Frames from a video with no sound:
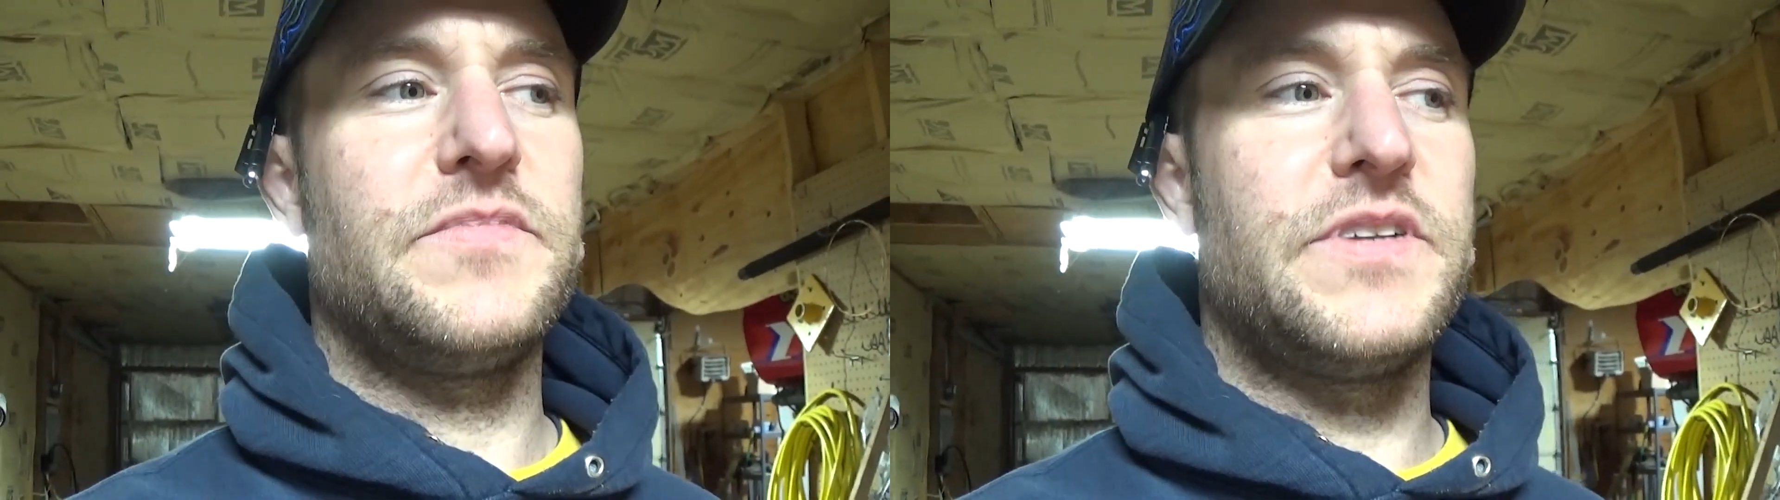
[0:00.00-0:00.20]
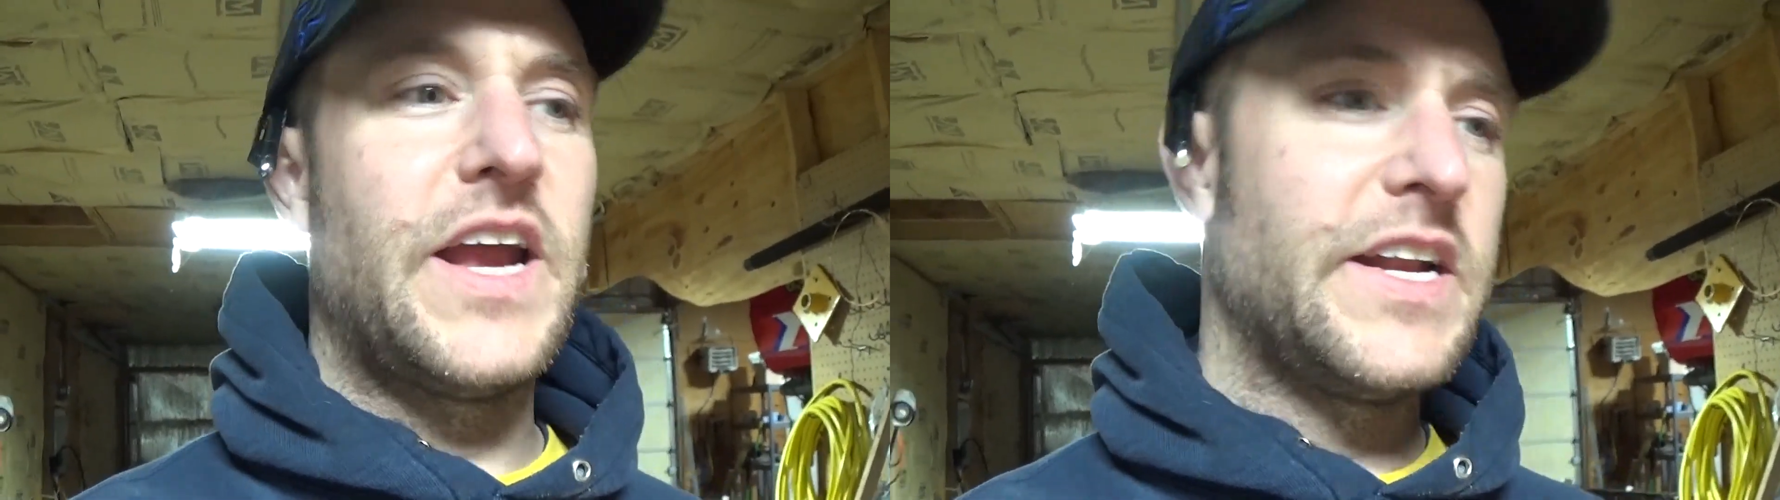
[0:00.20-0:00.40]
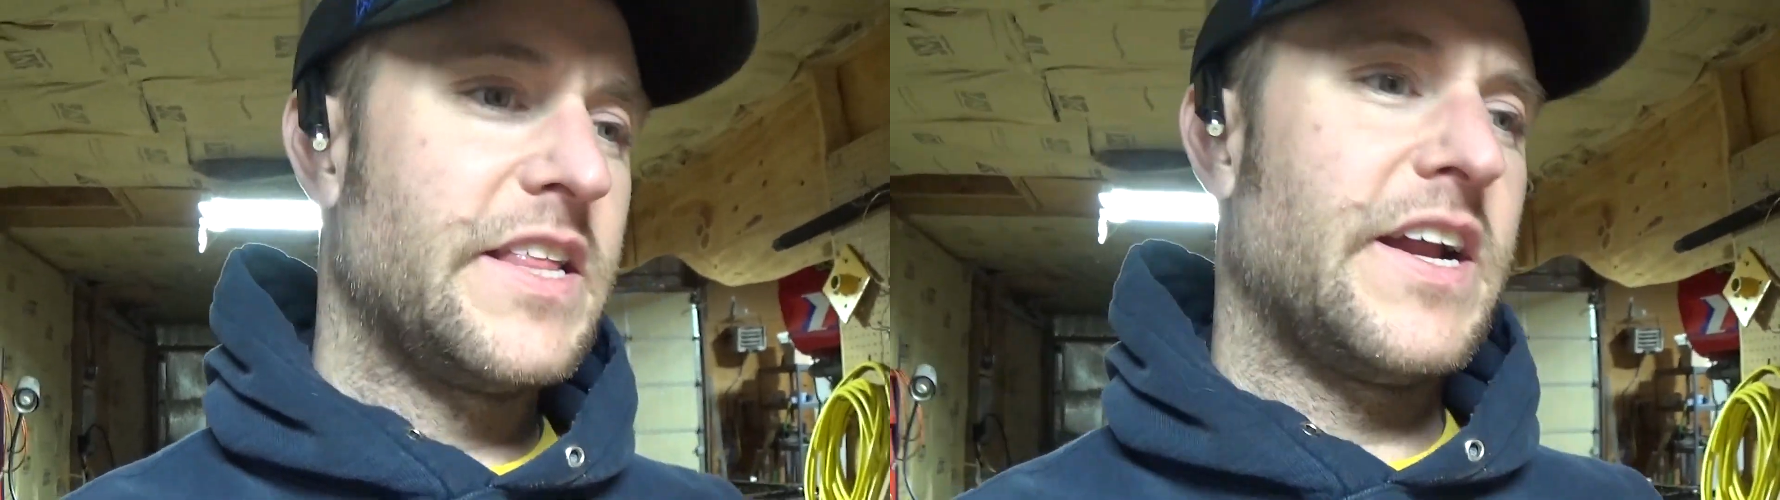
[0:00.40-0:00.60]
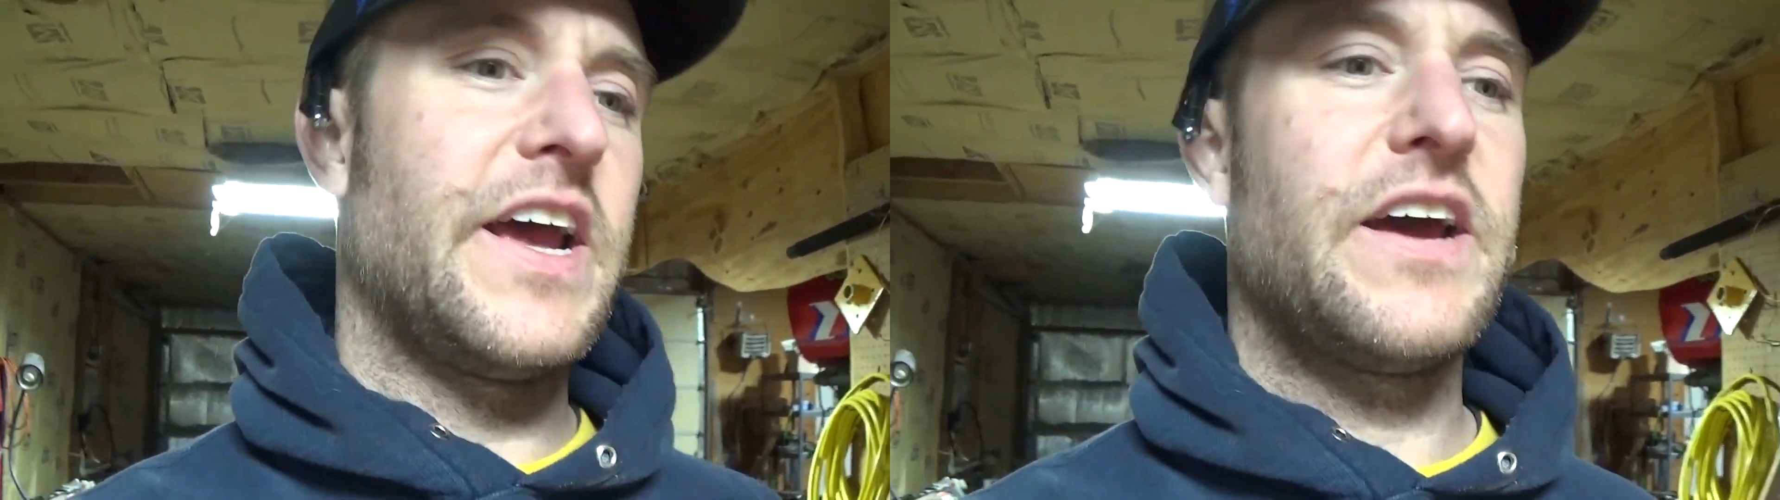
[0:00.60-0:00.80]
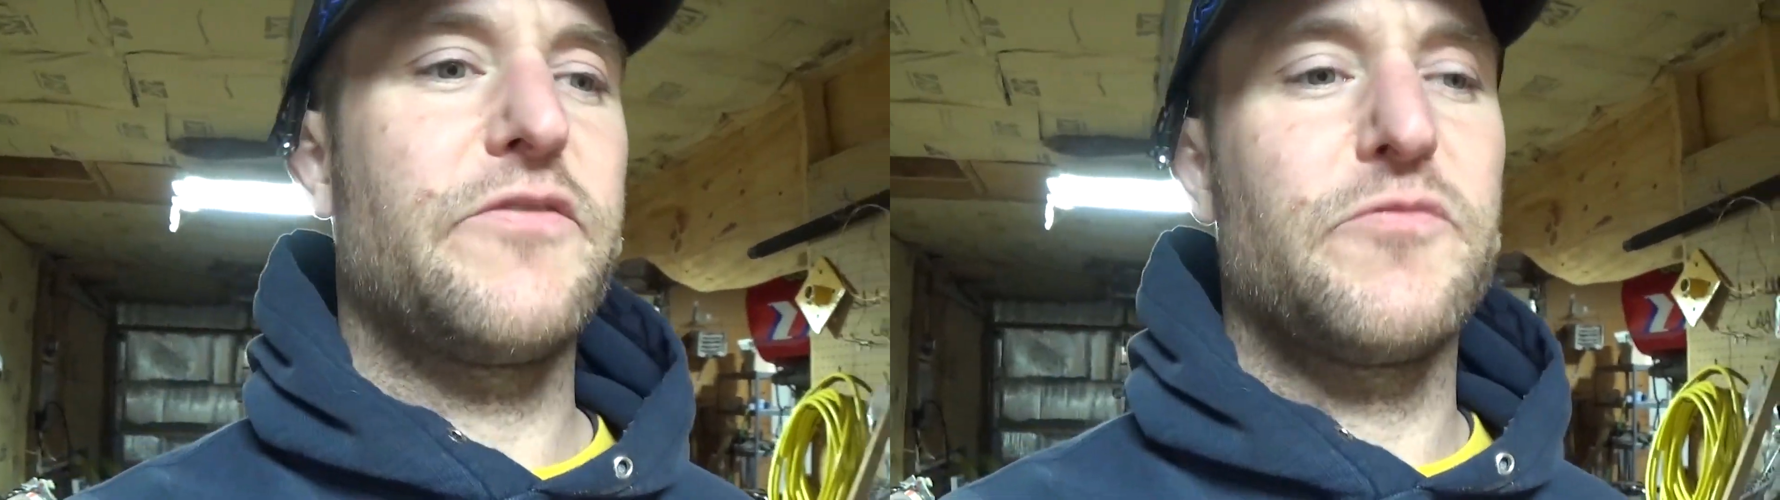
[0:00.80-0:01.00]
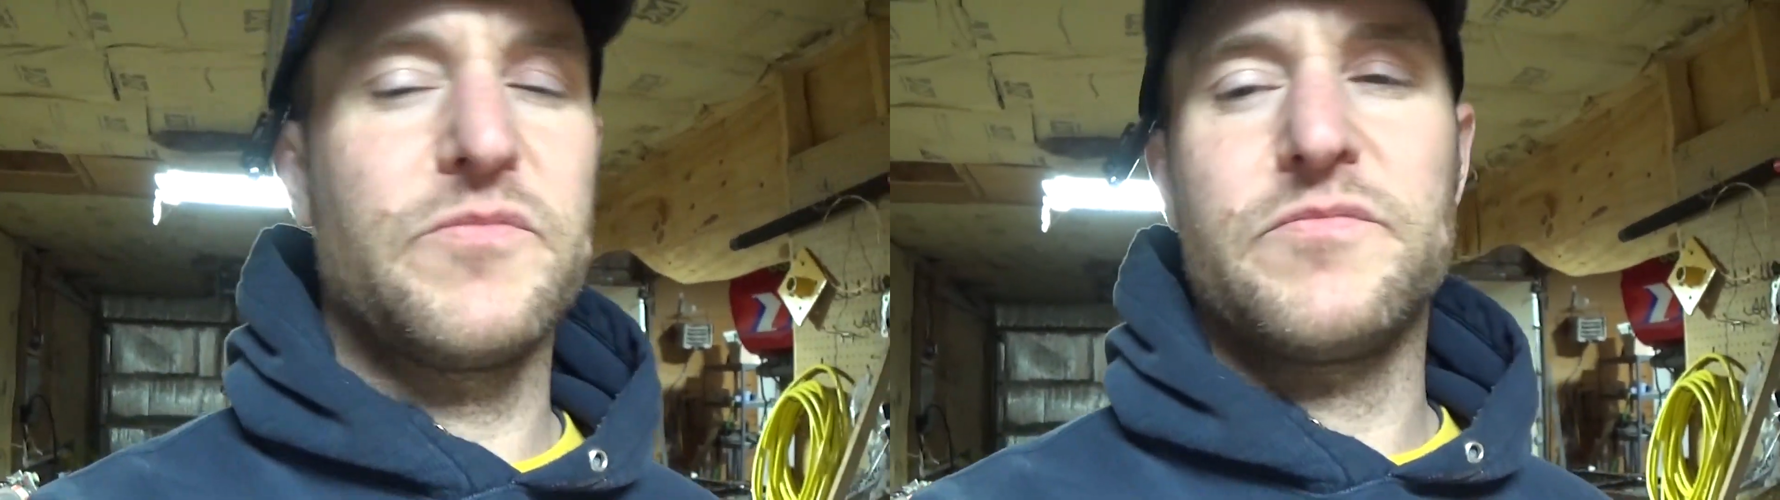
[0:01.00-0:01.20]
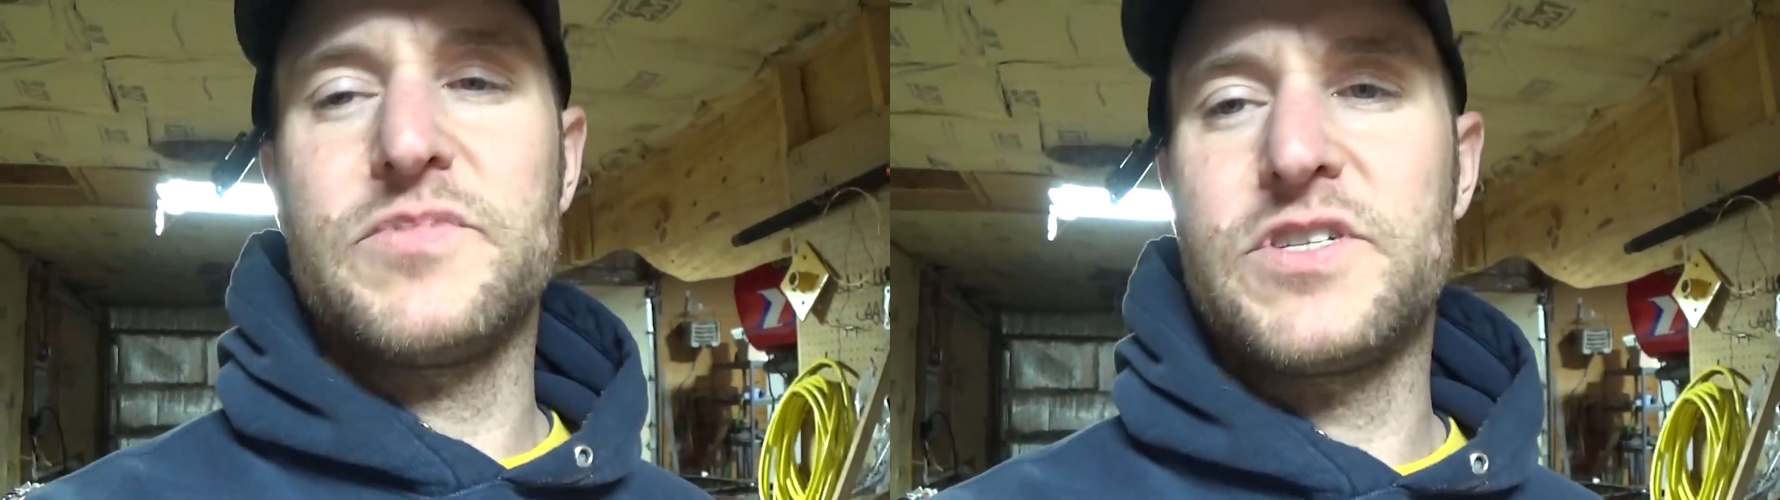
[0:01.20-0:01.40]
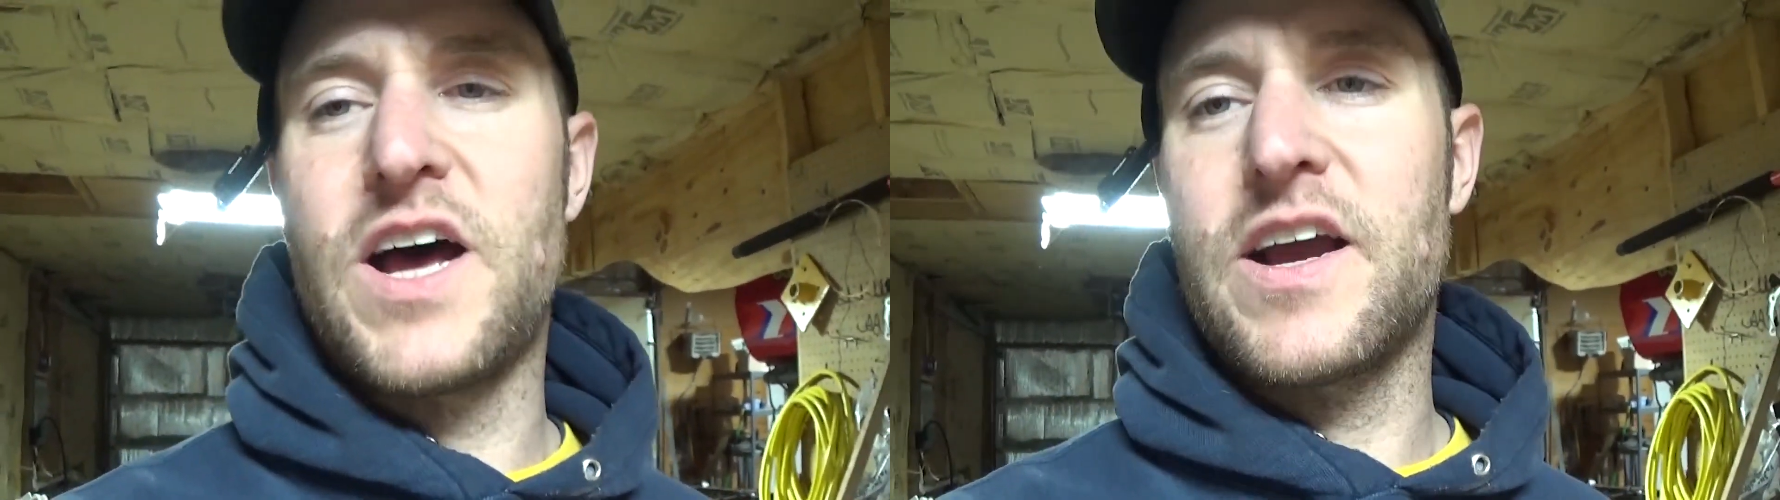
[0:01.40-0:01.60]
data that I have from
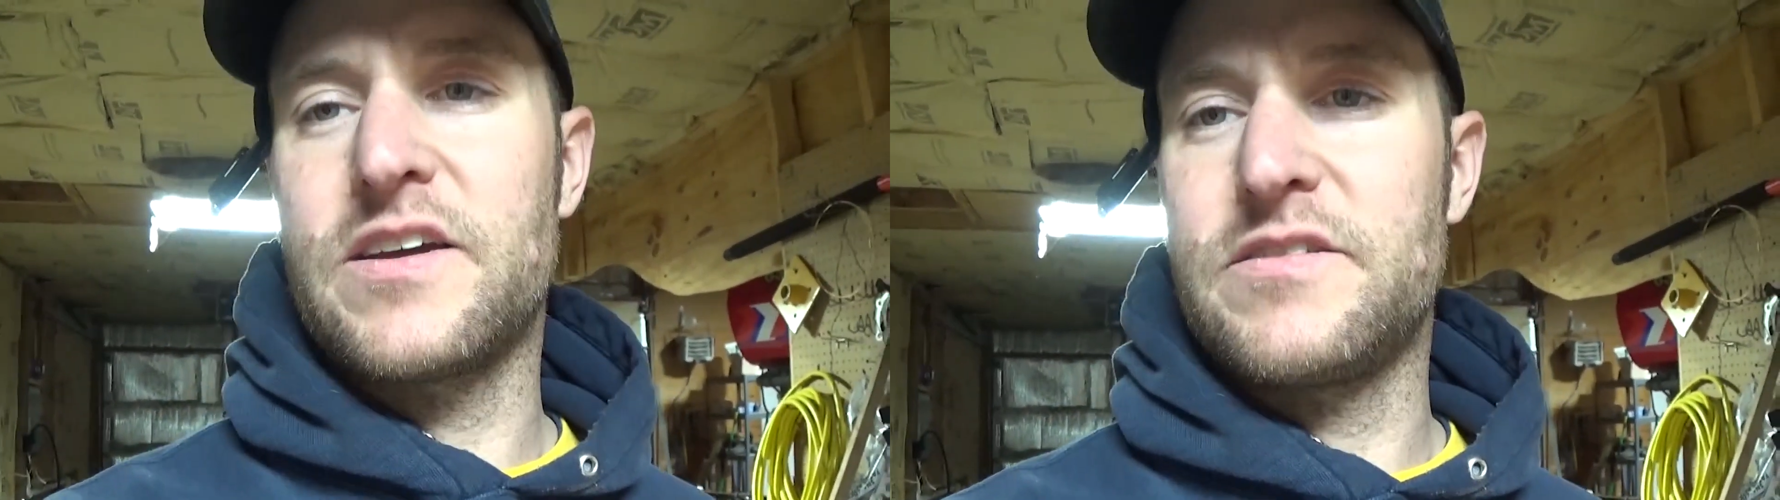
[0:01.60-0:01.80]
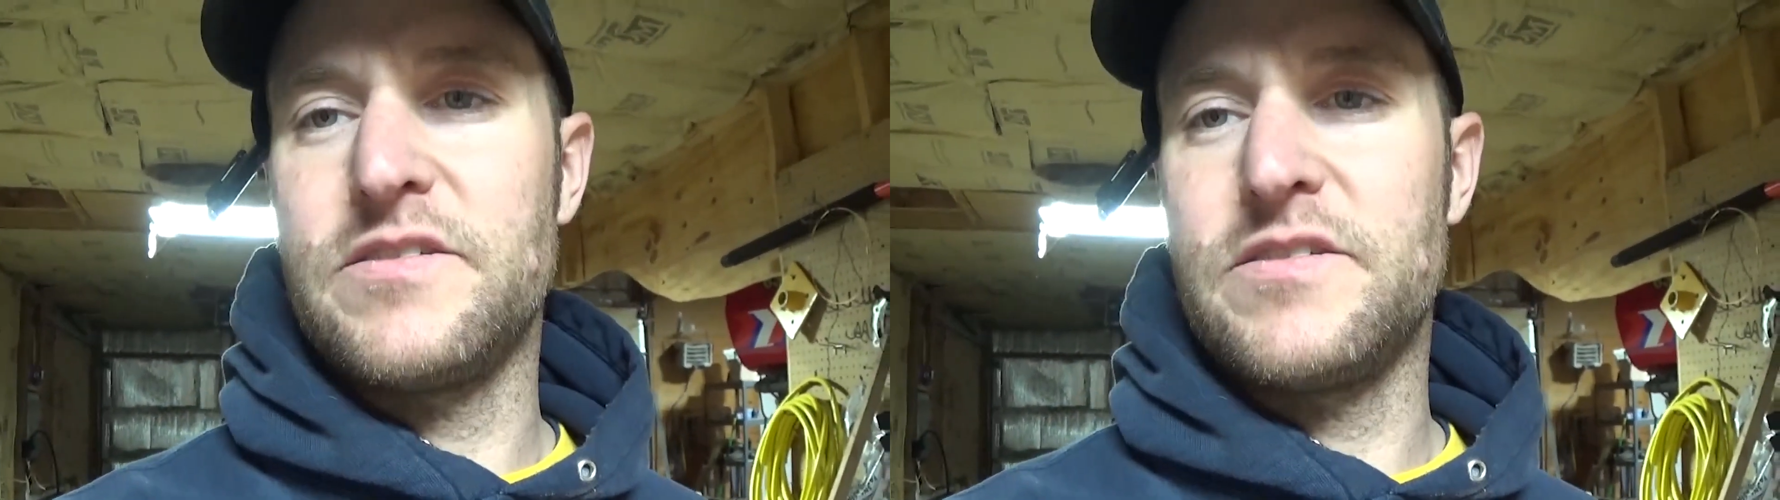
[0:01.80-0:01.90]
stock.